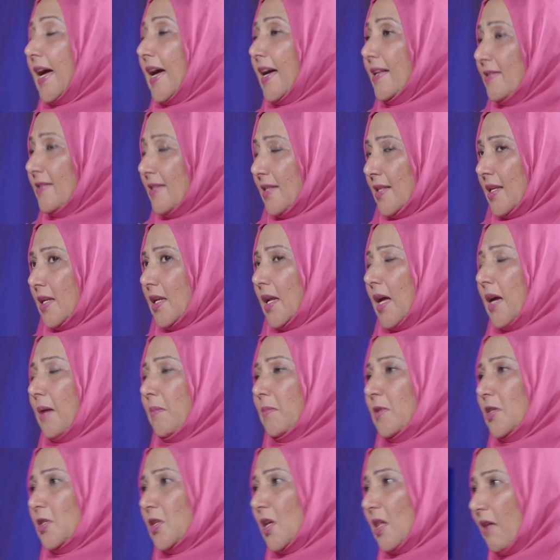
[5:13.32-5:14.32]
Hence the name,
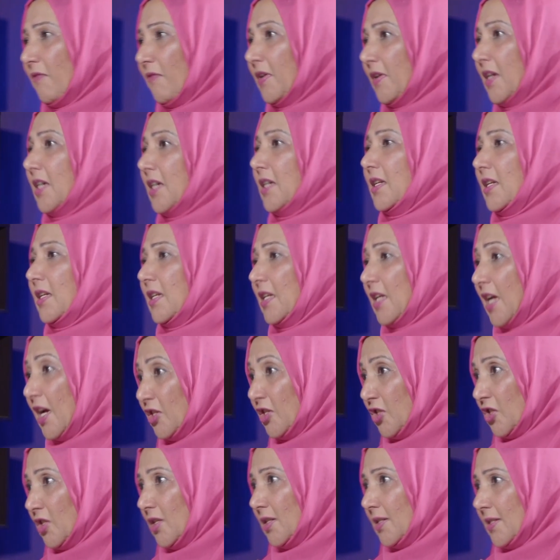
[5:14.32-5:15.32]
the South African
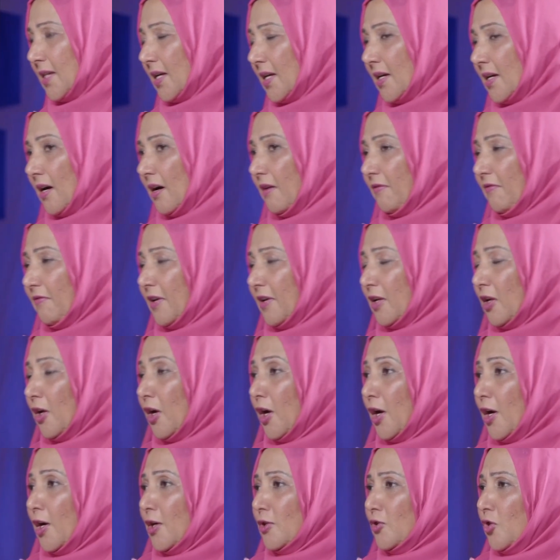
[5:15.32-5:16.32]
National Zaka Fund.
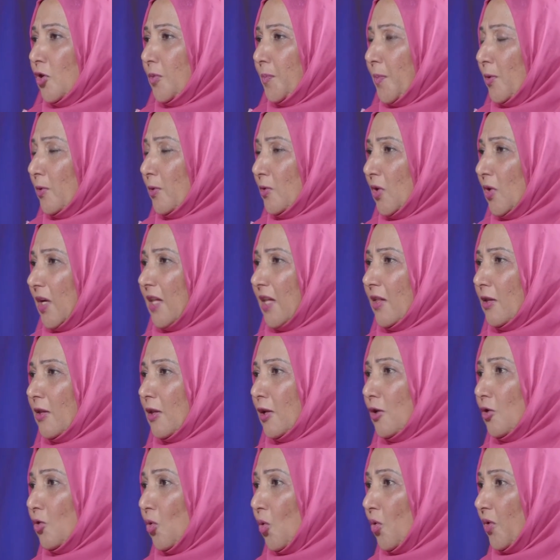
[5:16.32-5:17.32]
So it brought together the
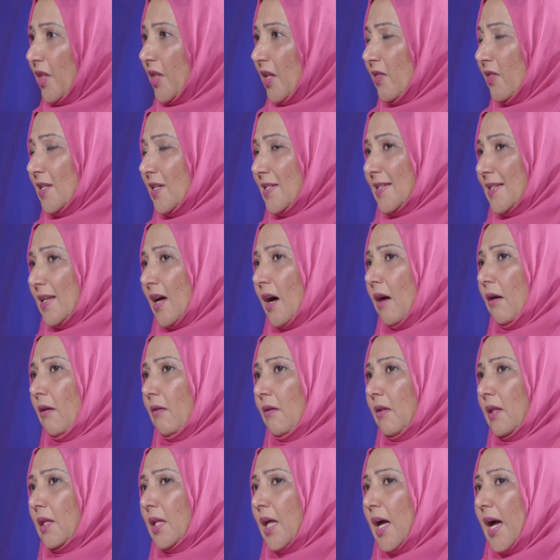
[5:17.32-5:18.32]
North and the
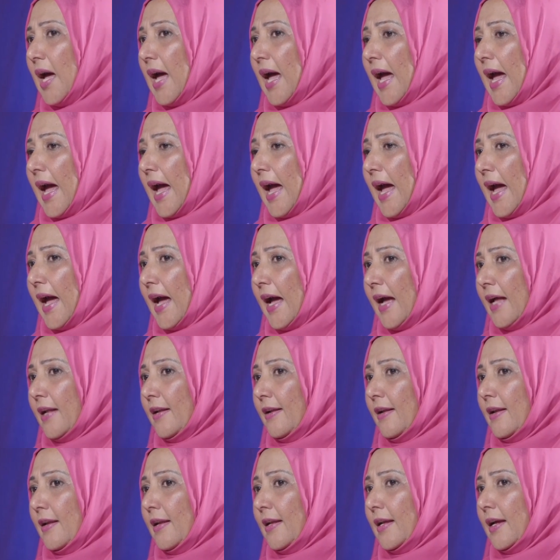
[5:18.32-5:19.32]
South.
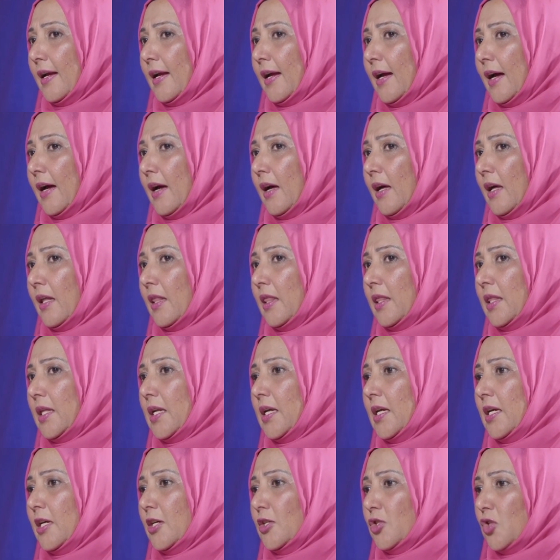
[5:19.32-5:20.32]
And 3
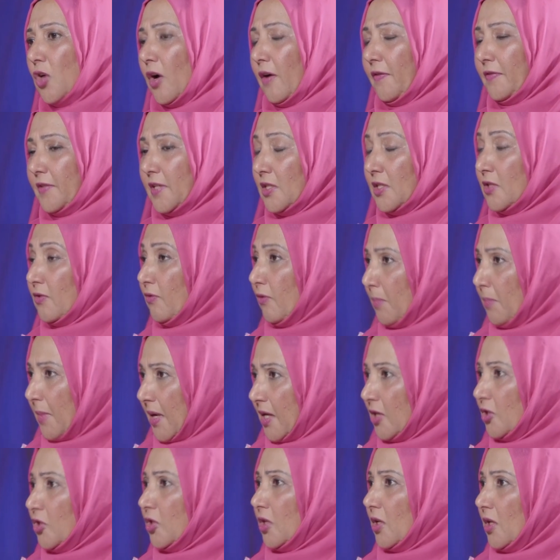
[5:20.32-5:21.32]
years after its
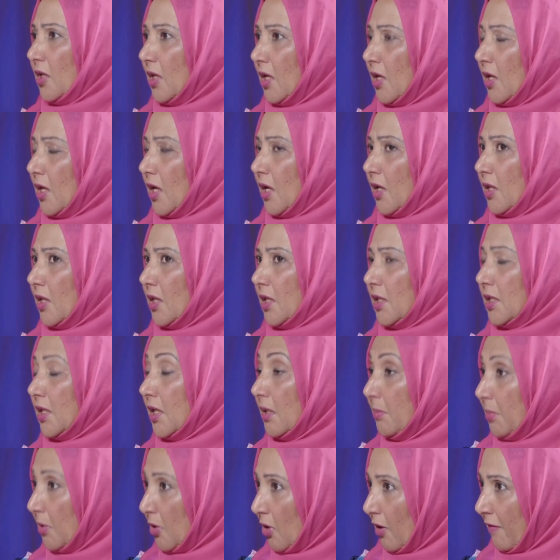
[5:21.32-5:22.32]
formation, the
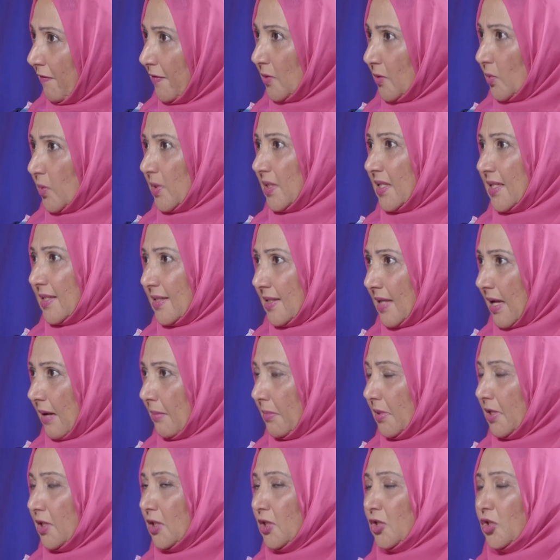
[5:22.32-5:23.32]
Durban office was
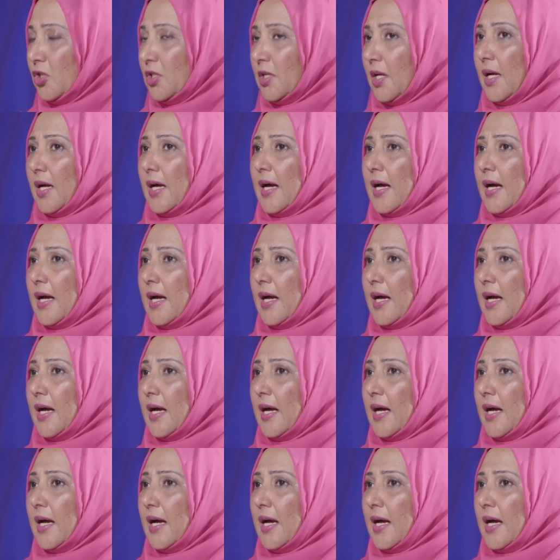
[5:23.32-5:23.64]
established.